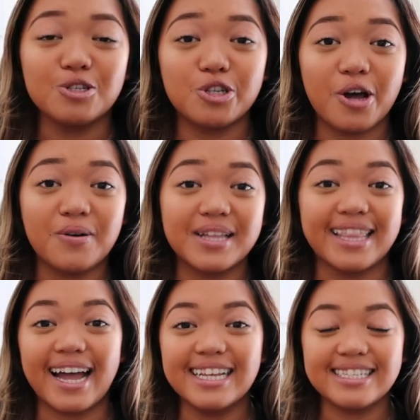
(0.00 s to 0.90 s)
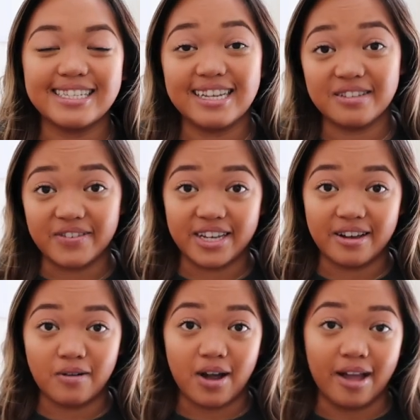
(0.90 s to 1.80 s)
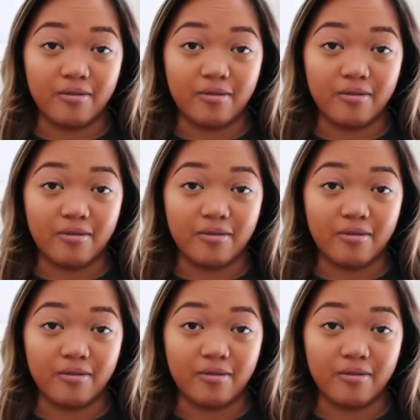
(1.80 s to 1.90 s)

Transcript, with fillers: So that is today's video.